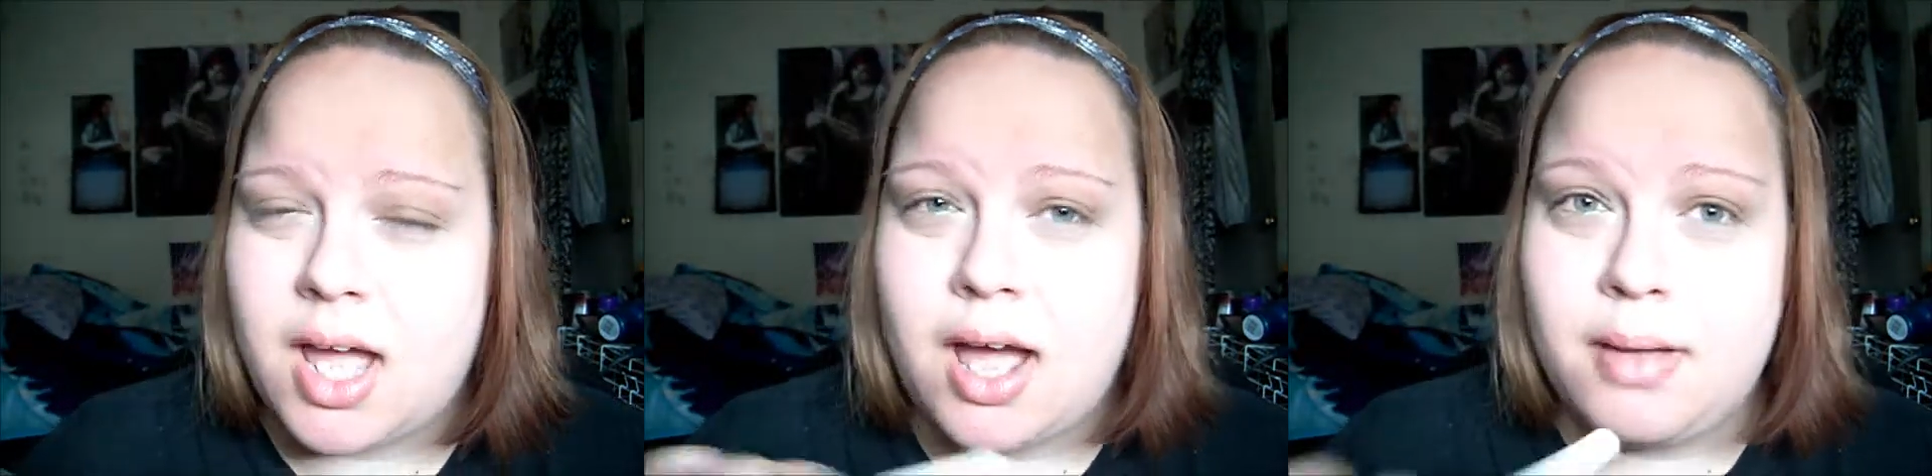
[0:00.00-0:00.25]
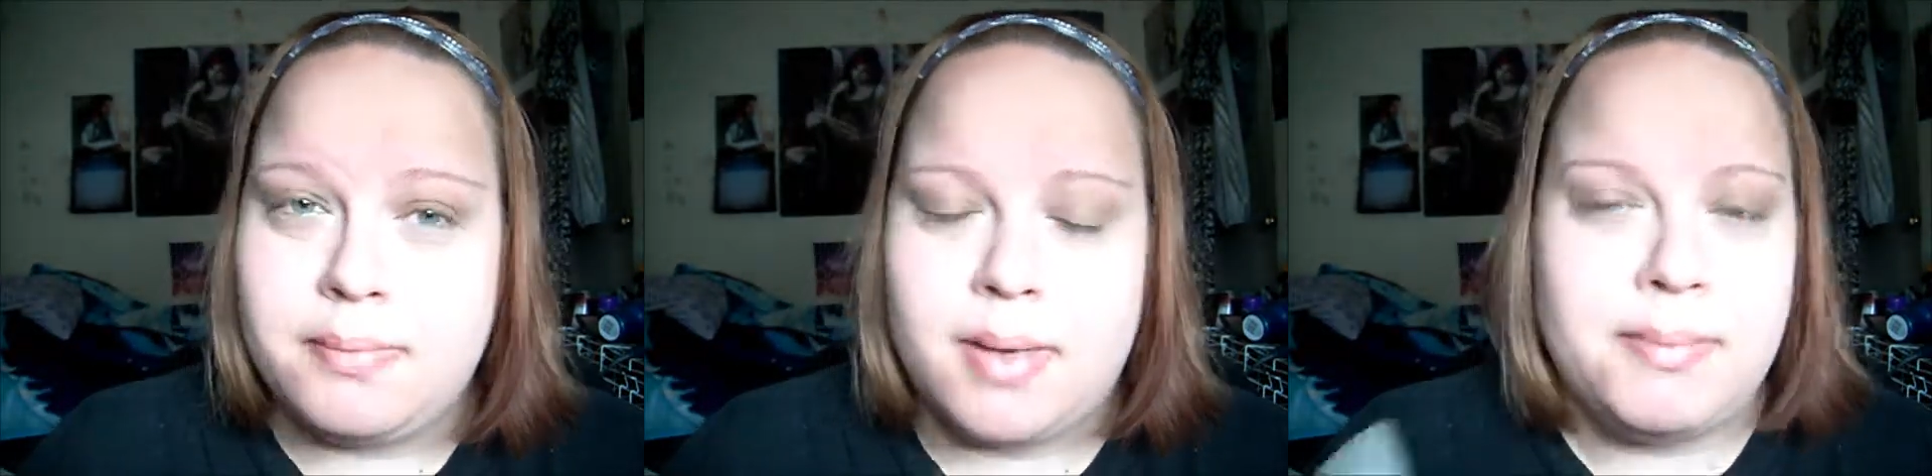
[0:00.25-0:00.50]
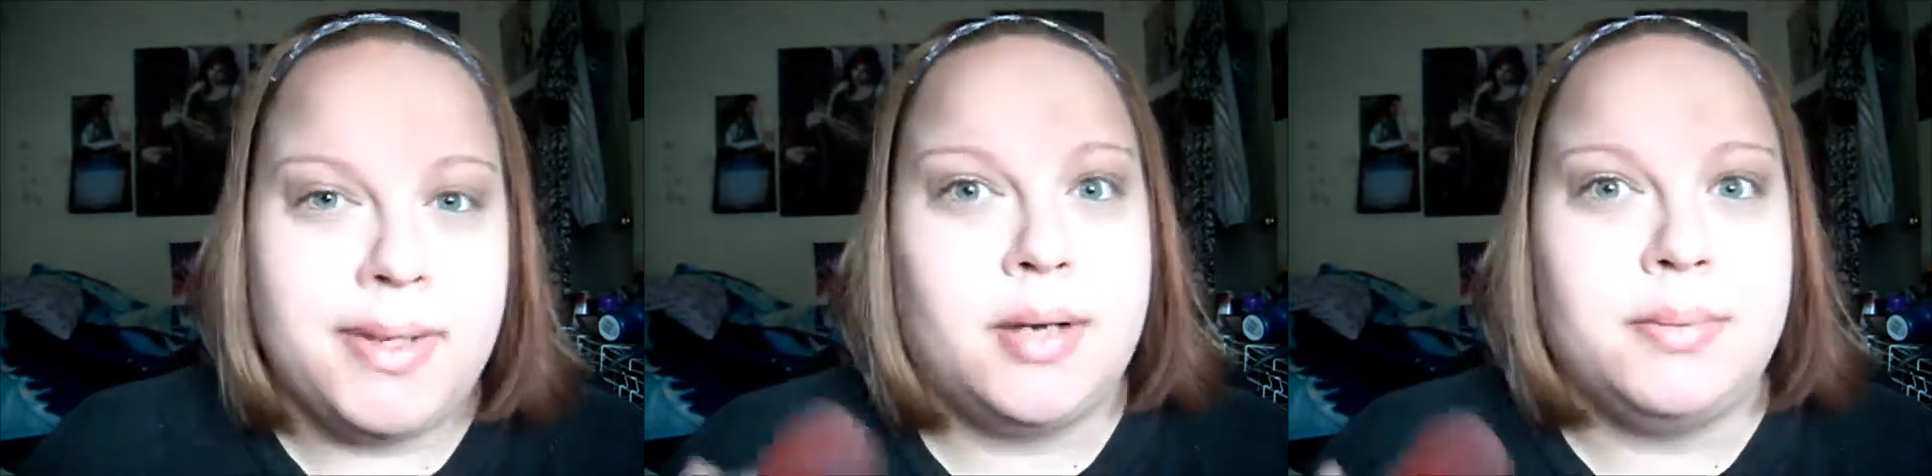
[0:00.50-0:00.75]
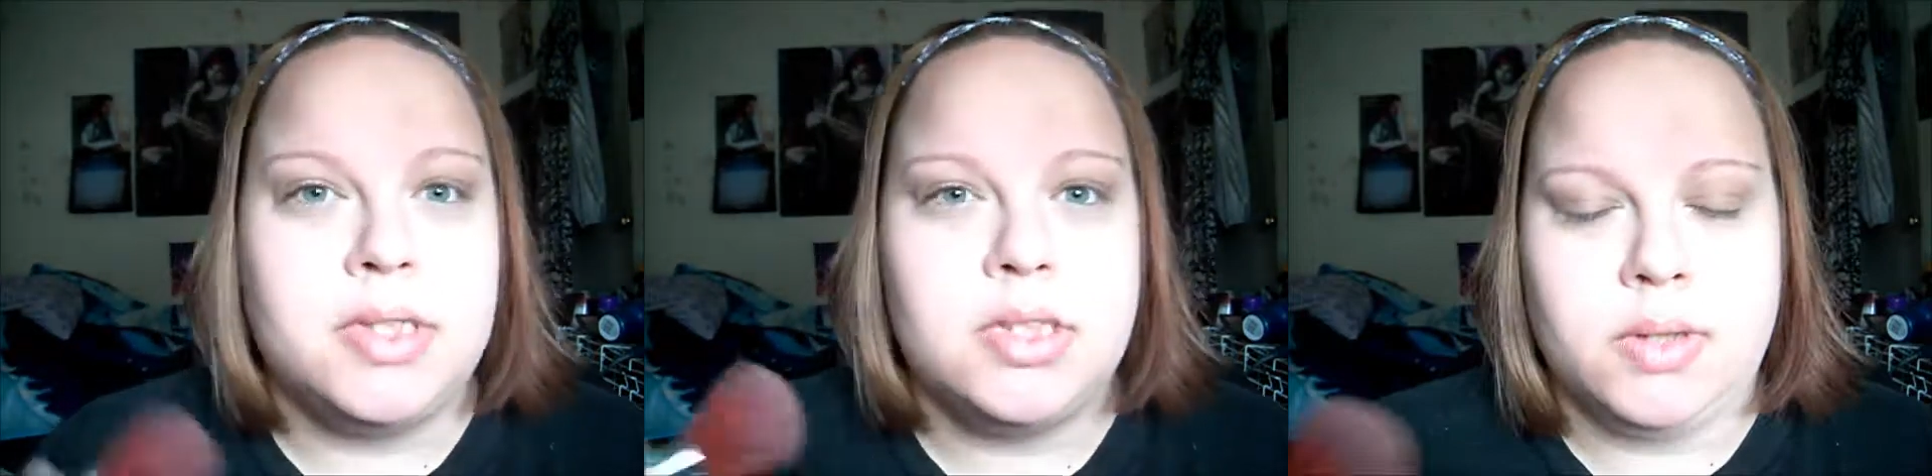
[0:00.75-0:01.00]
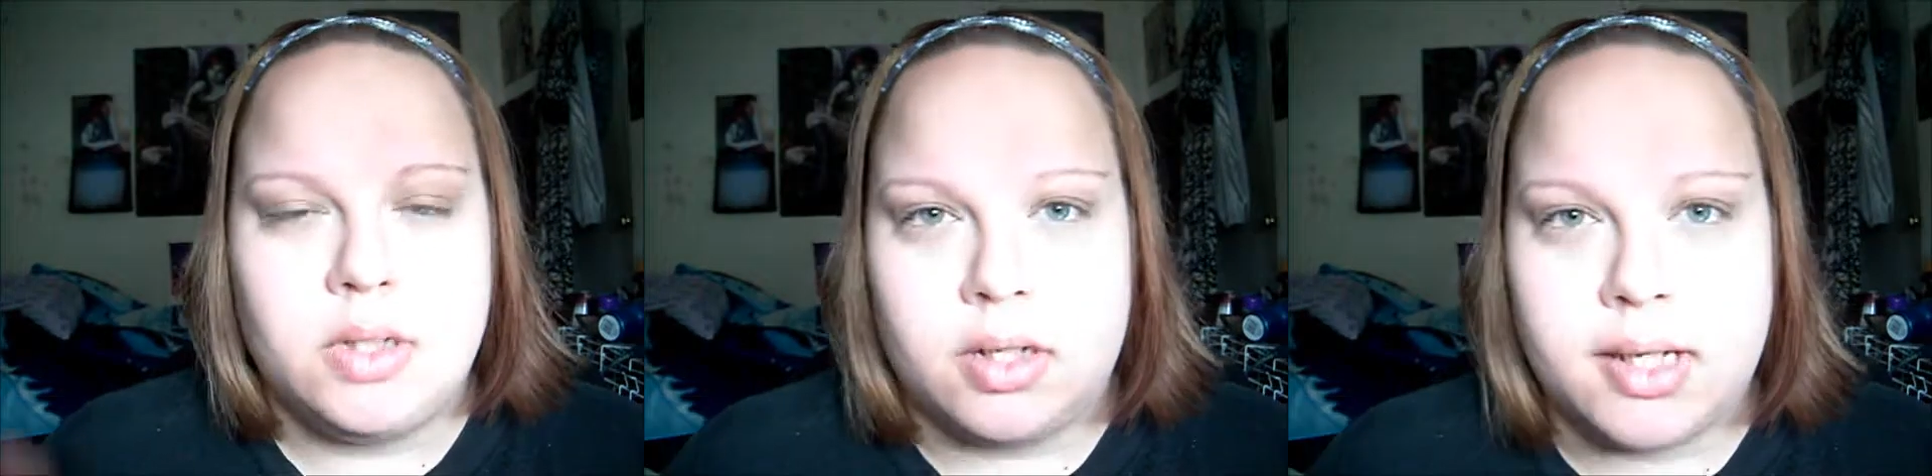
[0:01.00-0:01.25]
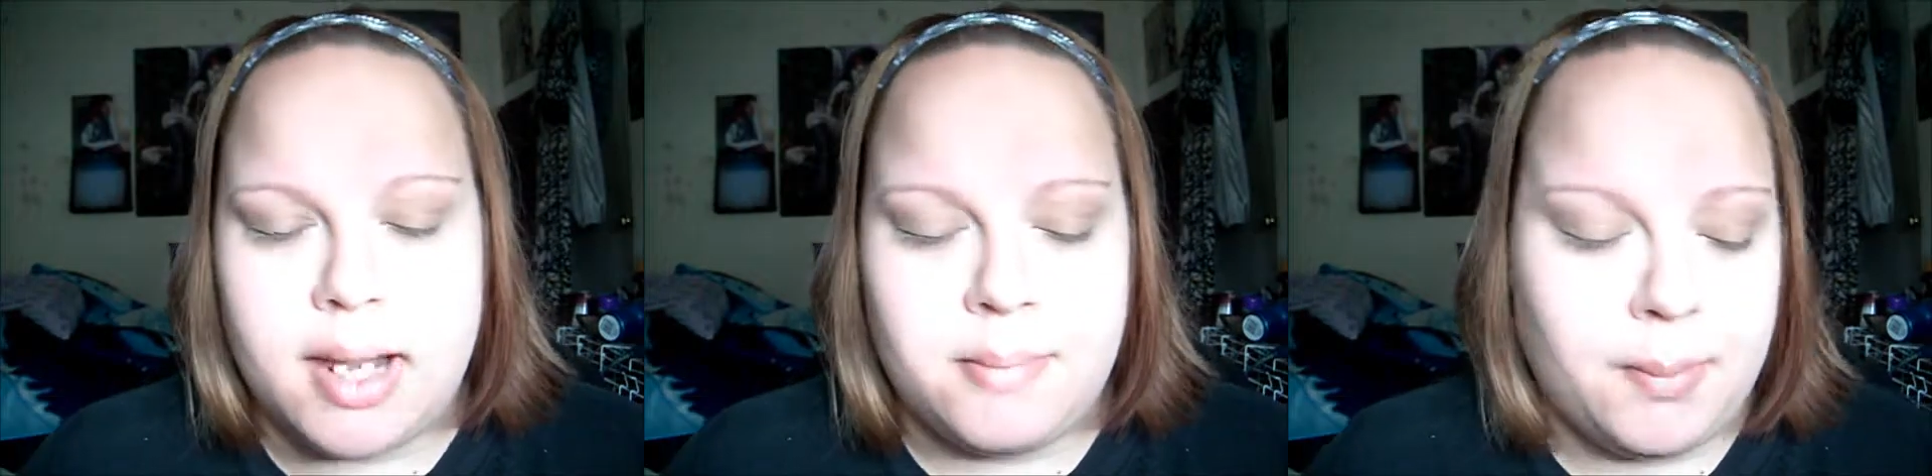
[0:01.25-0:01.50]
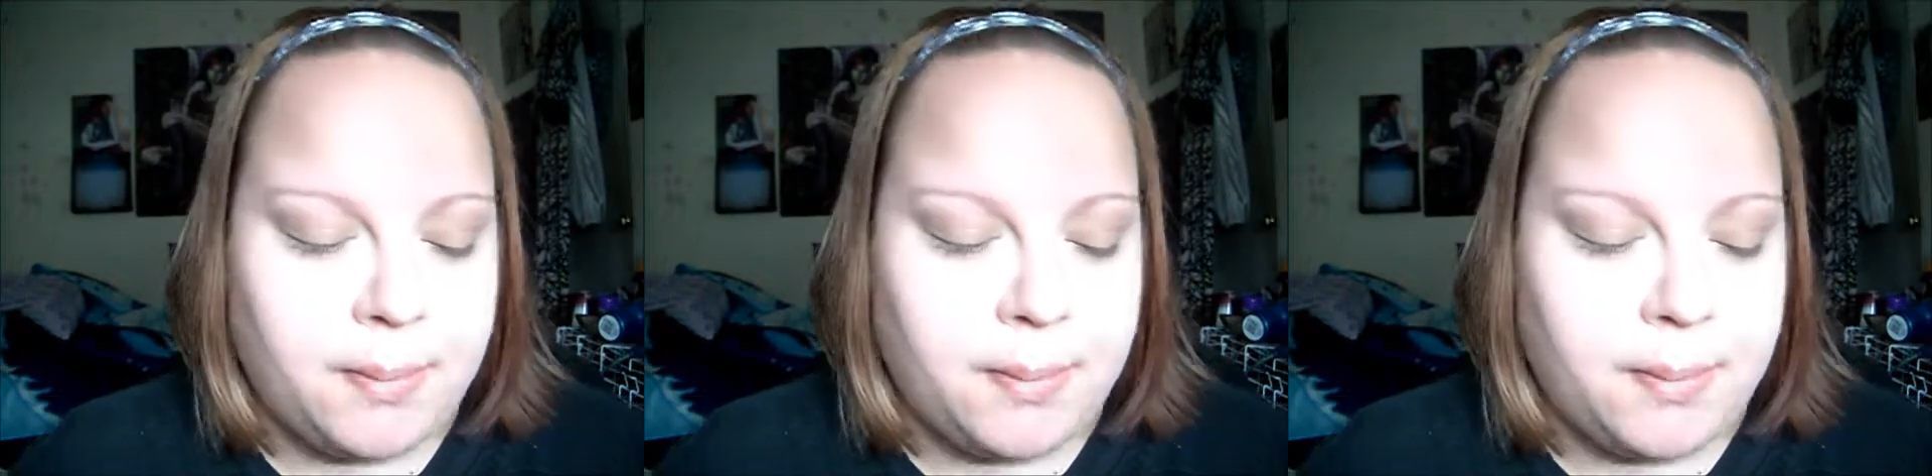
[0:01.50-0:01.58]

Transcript: I mean, I'll be doing it on camera,